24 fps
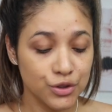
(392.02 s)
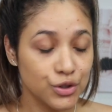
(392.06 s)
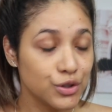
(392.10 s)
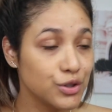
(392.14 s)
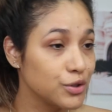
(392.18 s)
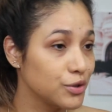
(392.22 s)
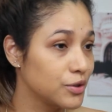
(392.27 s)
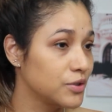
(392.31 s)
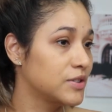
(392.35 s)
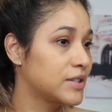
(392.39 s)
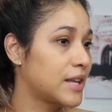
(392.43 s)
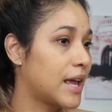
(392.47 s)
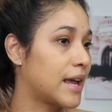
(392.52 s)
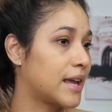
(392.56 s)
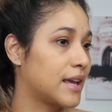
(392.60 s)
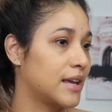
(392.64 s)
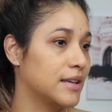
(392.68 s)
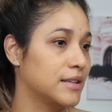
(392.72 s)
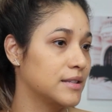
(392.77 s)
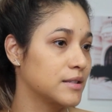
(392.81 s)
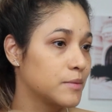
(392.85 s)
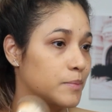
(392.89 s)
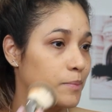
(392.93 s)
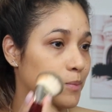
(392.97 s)
Two
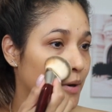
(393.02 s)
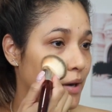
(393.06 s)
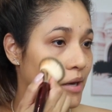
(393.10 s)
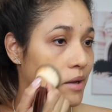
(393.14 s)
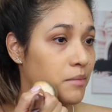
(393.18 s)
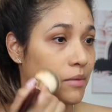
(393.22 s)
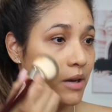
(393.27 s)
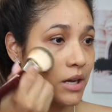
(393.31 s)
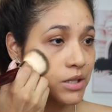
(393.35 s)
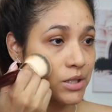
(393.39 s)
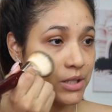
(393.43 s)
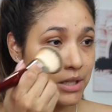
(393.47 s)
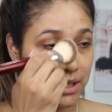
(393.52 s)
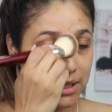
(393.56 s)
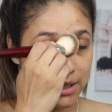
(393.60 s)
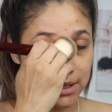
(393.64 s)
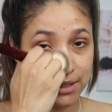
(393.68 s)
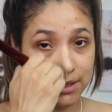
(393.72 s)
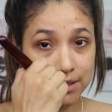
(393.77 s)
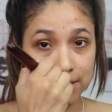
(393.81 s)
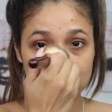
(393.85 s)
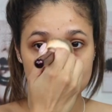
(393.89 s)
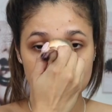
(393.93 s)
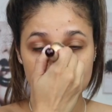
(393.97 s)
seconds pretty much it
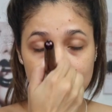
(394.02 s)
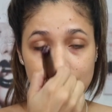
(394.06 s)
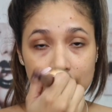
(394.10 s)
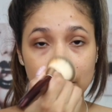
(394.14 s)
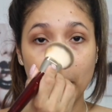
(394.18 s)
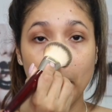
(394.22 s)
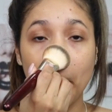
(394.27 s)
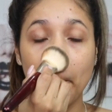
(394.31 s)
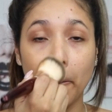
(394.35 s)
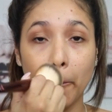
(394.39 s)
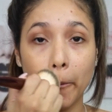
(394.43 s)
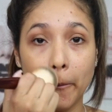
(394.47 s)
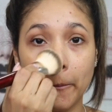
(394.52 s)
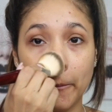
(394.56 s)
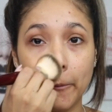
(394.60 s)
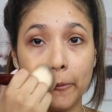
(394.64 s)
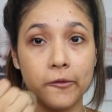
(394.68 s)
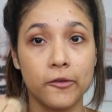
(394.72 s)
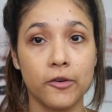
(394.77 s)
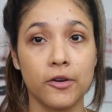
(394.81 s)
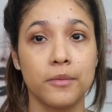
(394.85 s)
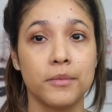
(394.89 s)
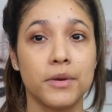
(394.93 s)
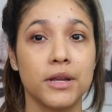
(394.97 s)
took
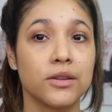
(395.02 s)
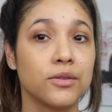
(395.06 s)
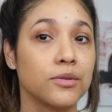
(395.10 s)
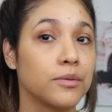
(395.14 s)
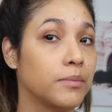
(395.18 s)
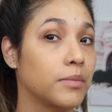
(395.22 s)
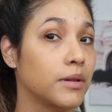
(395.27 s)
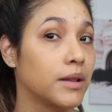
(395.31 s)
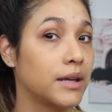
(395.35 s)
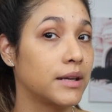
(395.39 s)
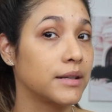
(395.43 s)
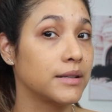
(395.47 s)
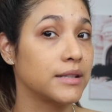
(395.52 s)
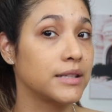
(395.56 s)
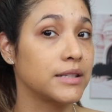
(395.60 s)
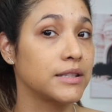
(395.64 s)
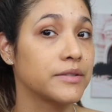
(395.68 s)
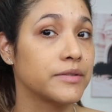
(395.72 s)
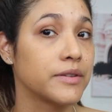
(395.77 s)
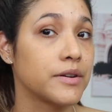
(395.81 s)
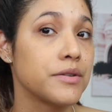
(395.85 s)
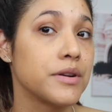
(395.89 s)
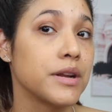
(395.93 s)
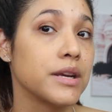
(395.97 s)
for me to blend
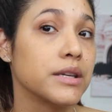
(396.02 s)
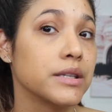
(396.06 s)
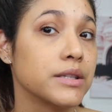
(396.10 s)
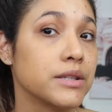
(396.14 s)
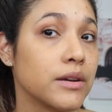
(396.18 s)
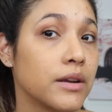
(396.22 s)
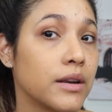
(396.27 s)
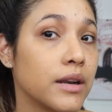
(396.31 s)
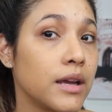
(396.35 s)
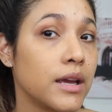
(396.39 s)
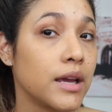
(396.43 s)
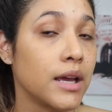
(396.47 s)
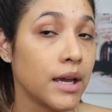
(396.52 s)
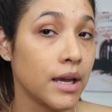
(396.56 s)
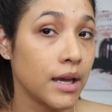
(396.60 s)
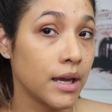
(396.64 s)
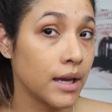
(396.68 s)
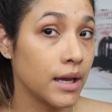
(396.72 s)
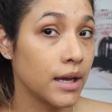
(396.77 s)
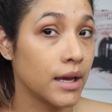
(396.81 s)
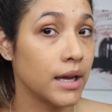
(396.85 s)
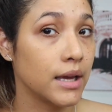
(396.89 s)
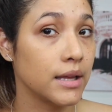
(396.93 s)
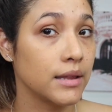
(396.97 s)
this foundation
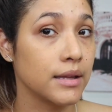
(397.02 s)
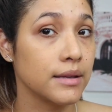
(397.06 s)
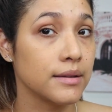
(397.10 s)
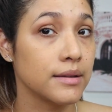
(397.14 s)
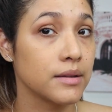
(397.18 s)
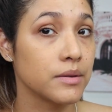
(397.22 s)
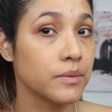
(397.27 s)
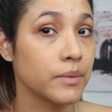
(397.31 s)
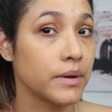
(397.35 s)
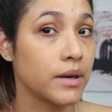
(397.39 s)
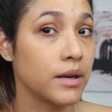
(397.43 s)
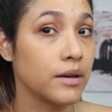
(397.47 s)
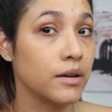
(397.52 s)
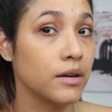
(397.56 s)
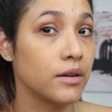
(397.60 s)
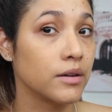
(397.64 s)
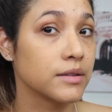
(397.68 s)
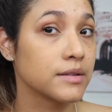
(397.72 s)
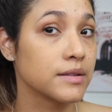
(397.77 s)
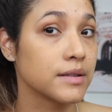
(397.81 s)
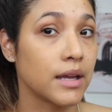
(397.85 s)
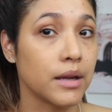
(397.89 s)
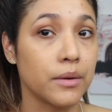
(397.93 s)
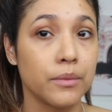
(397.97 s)
and this is what it
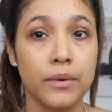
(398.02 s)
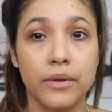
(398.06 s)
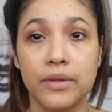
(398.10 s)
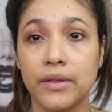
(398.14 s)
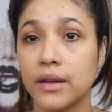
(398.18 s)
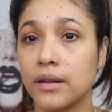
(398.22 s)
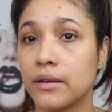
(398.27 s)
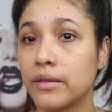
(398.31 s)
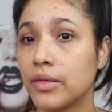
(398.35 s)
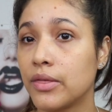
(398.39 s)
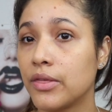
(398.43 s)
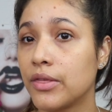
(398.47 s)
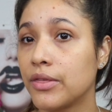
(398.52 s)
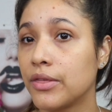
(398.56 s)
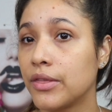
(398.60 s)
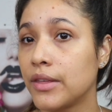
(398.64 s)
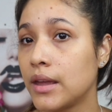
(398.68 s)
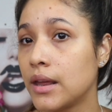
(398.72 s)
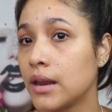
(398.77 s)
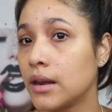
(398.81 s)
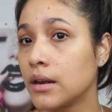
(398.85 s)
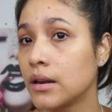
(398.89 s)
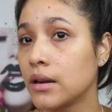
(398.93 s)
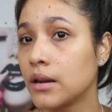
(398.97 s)
looks like with that
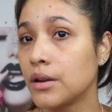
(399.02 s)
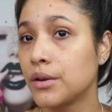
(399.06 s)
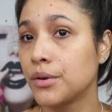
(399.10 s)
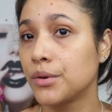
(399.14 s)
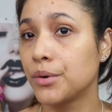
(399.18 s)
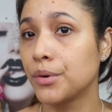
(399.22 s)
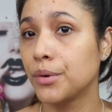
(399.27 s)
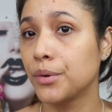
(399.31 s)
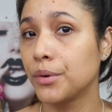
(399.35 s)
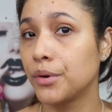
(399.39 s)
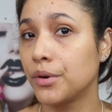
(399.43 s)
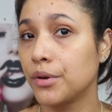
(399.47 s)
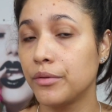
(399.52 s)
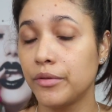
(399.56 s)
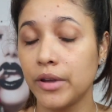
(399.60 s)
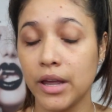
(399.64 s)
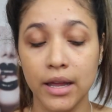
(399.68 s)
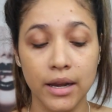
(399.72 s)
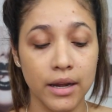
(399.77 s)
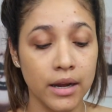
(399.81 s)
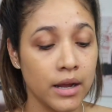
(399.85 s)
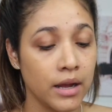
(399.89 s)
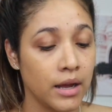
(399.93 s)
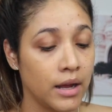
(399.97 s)
thin coat of
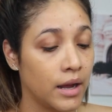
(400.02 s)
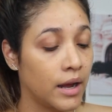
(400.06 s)
it.